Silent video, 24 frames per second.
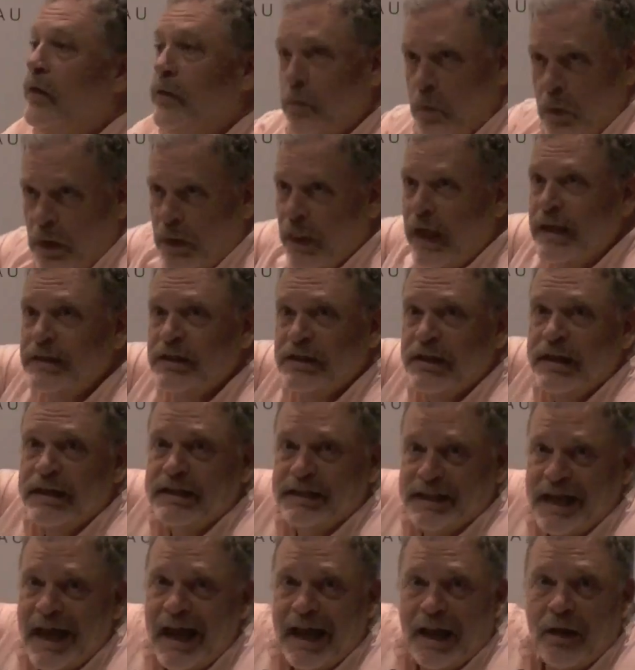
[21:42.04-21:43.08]
Well, that's the
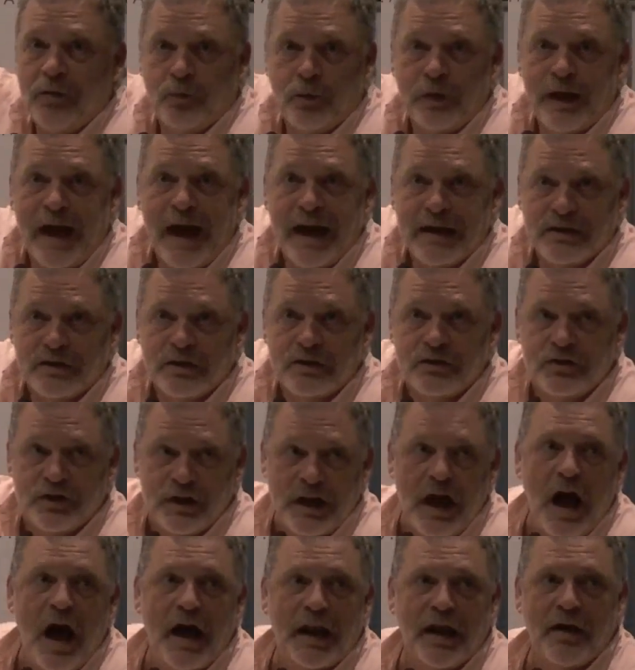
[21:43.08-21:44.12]
exact reaction she
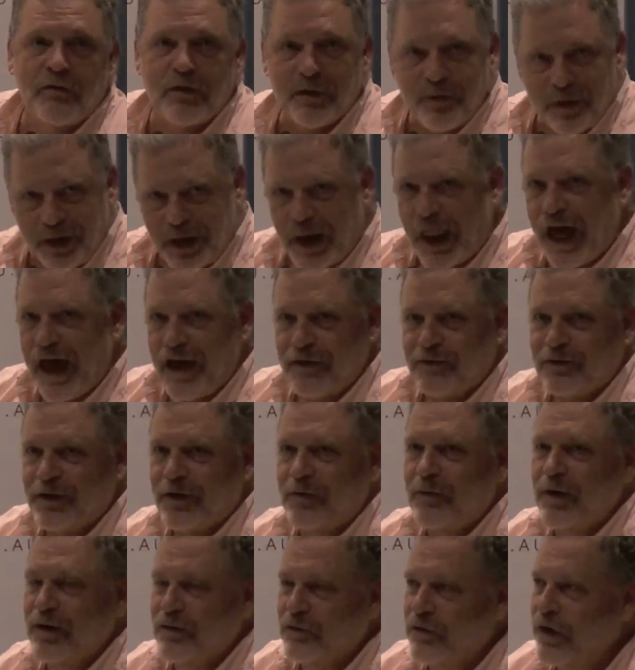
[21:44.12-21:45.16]
got. Everyone laughed
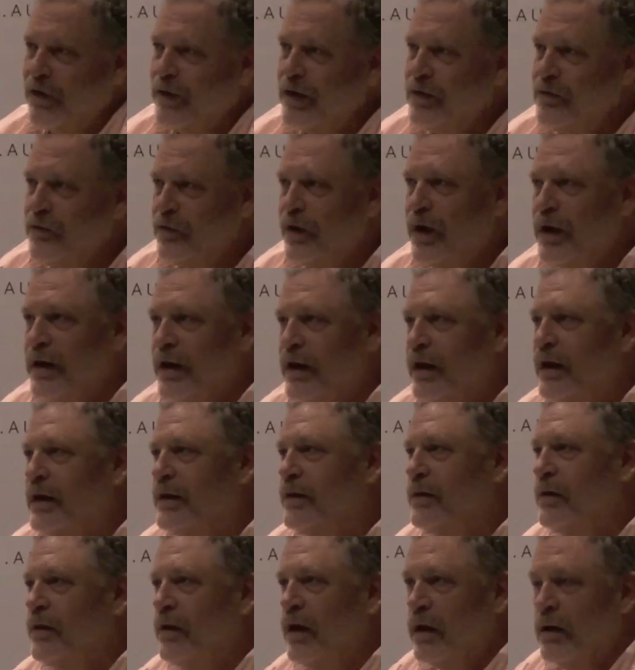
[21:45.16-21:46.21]
and went, "Very funny."
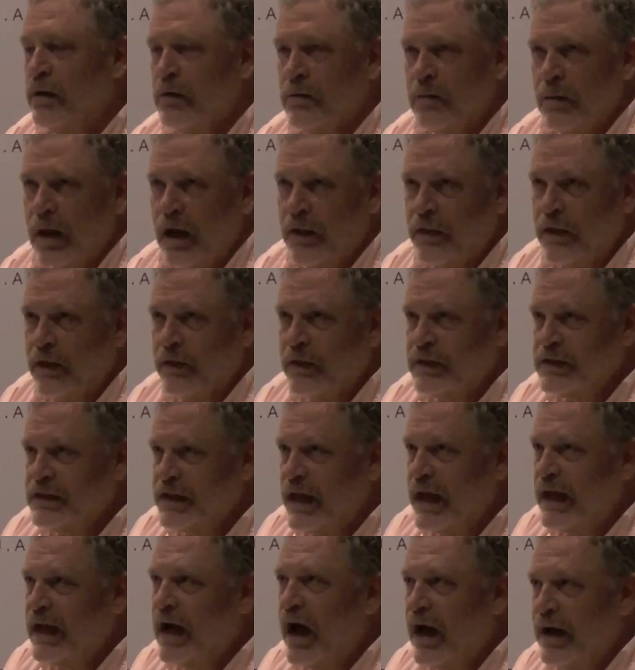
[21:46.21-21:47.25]
And uh, I think the
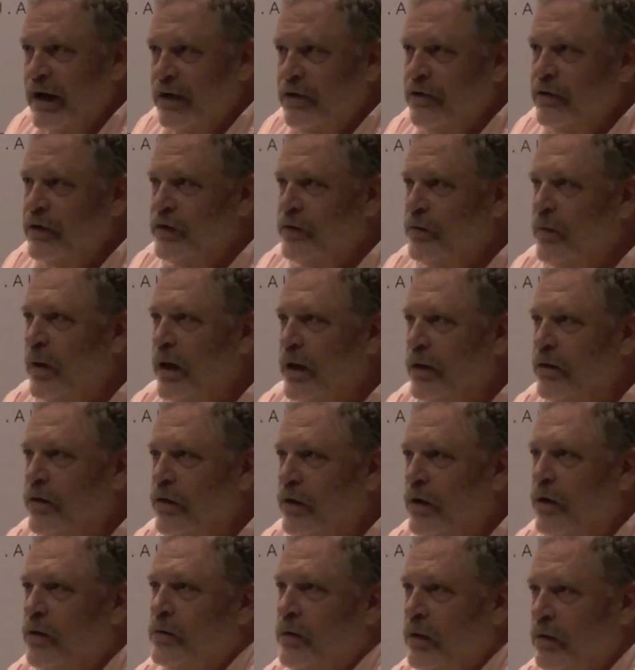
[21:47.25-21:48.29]
psychiatrist made, you
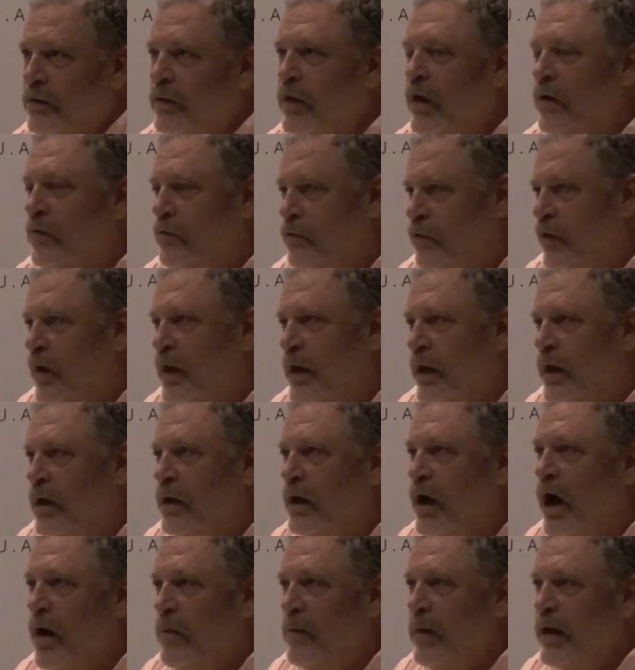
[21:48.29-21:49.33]
know, a, a funny
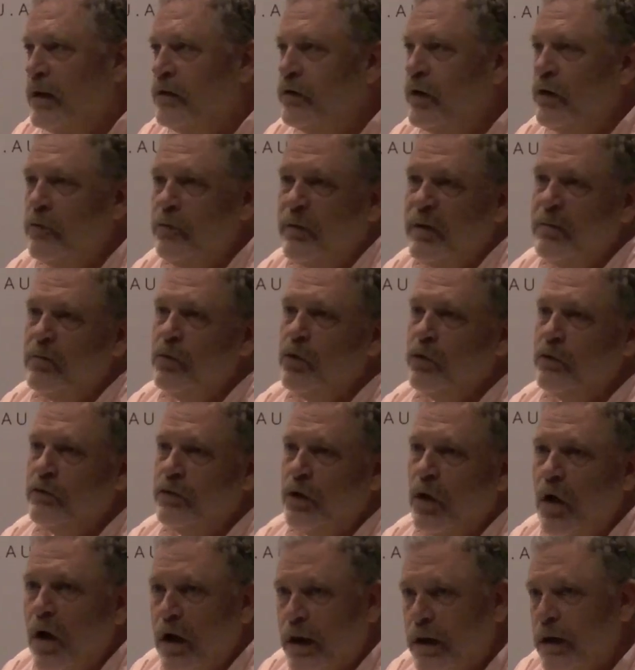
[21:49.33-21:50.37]
comment, and we
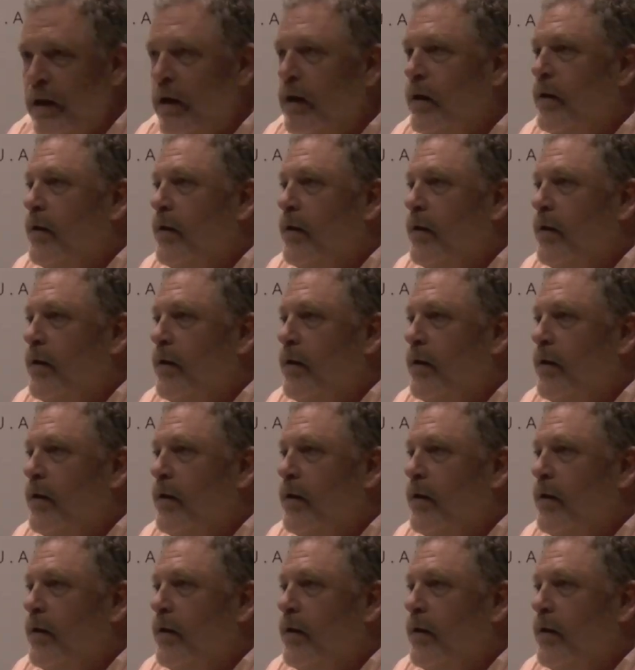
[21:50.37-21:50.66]
moved on.